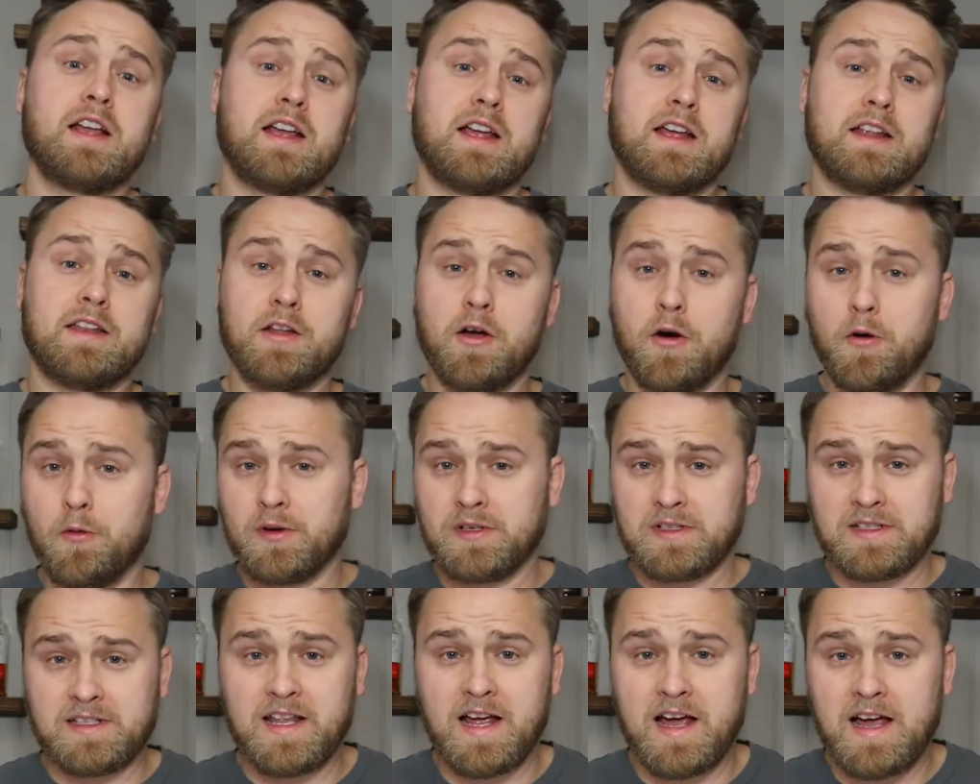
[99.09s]
And no
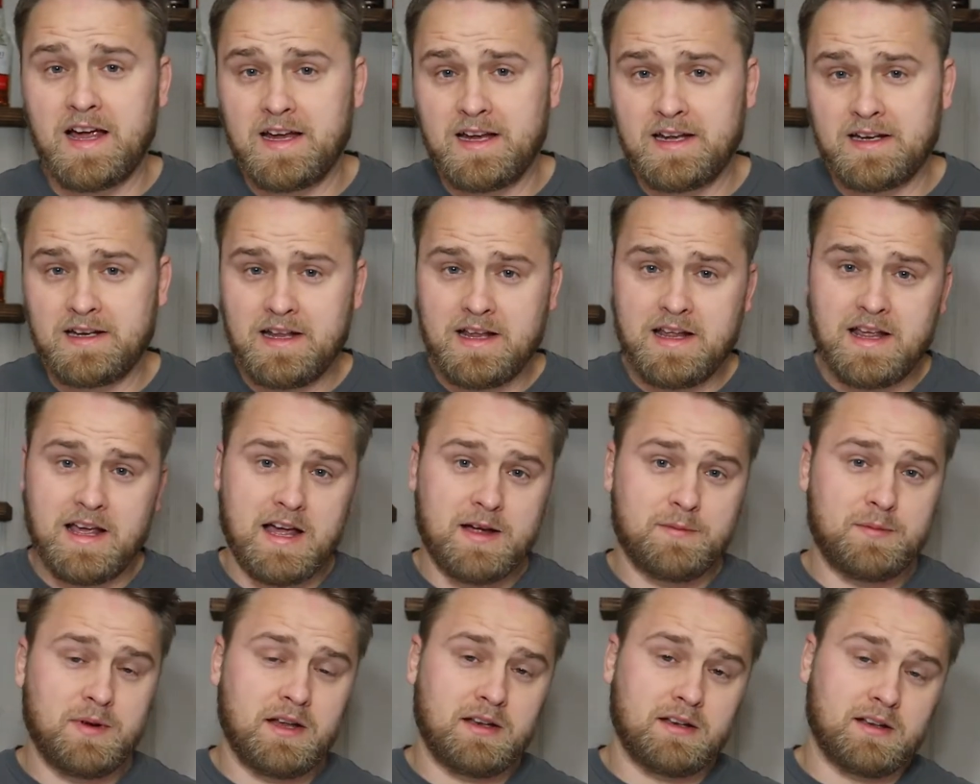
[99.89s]
one's dying.
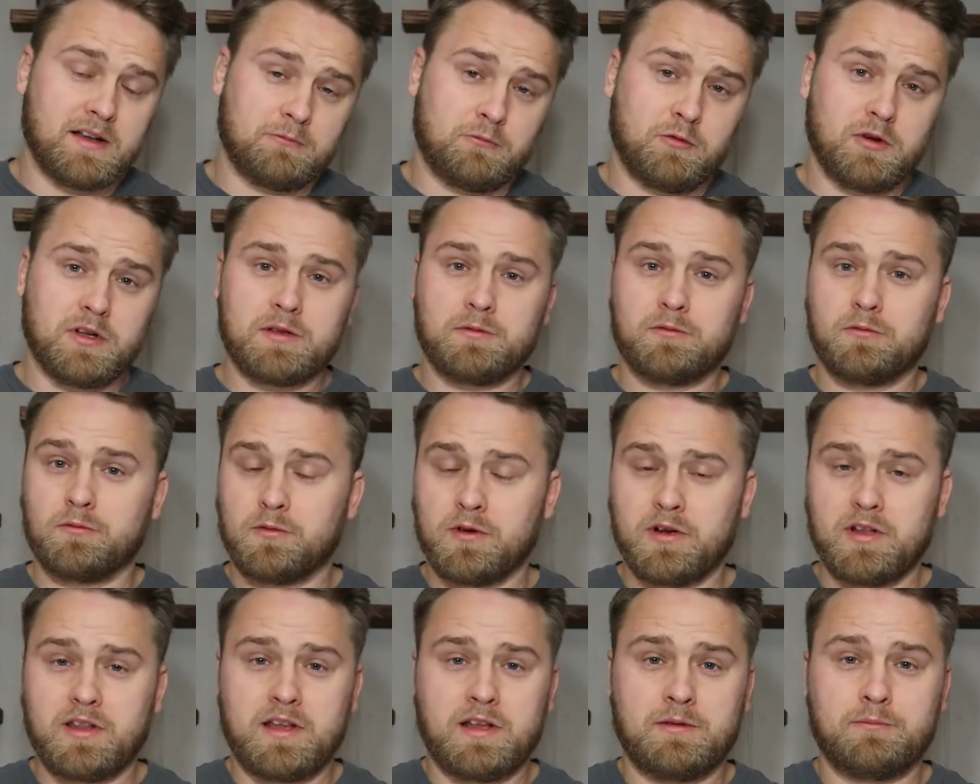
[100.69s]
I mean, what
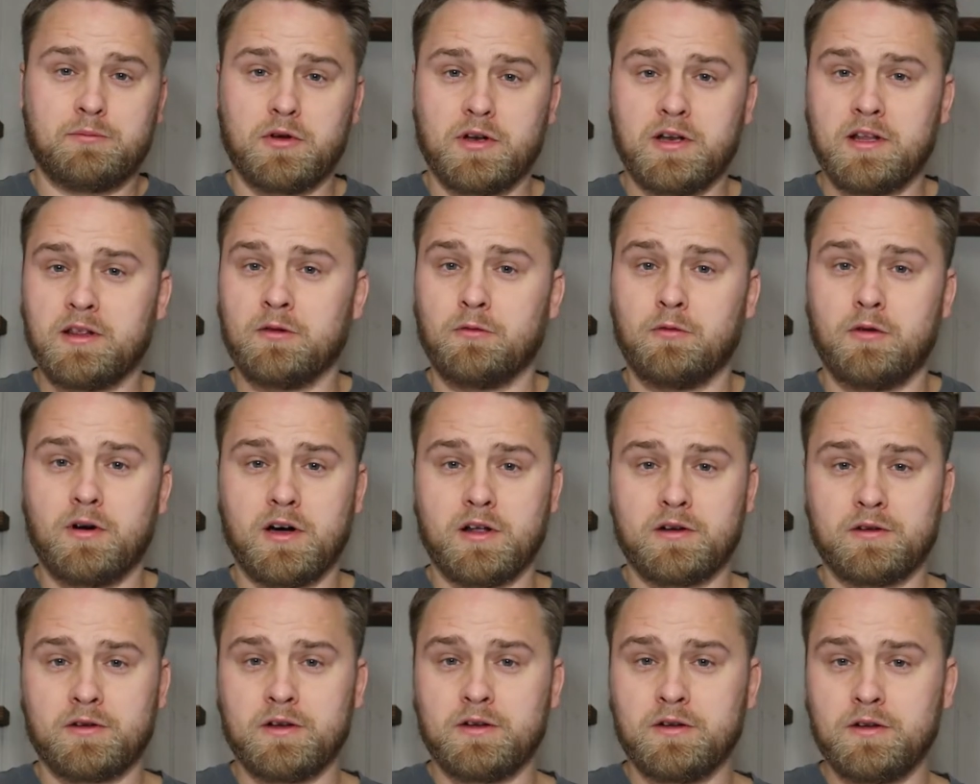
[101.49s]
are they putting in the
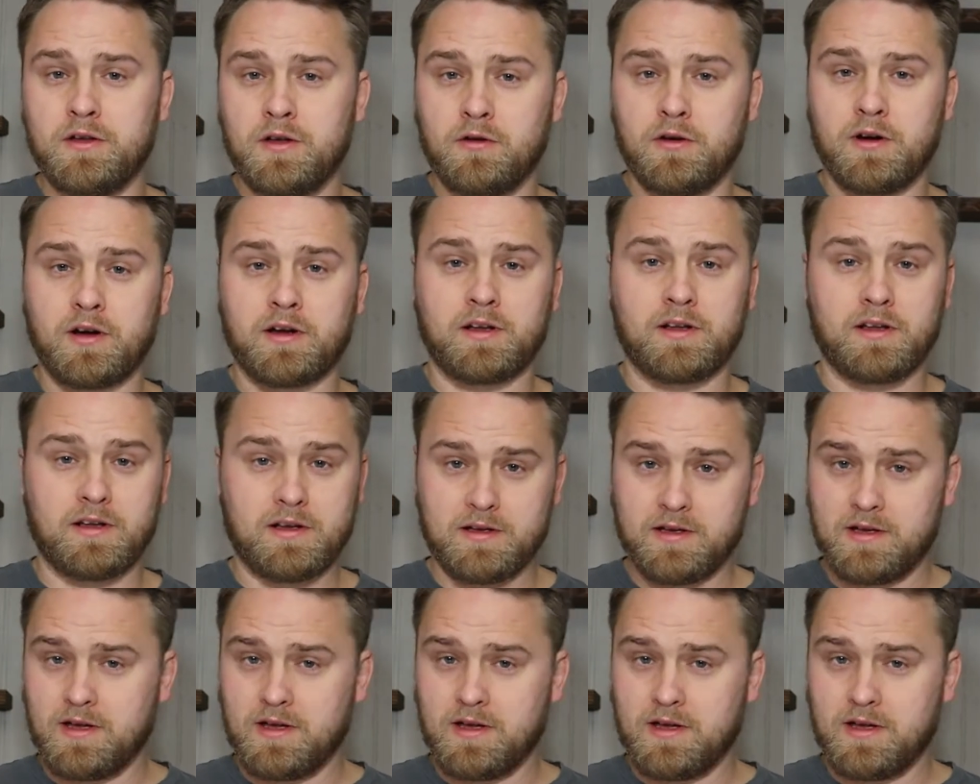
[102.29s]
water in New York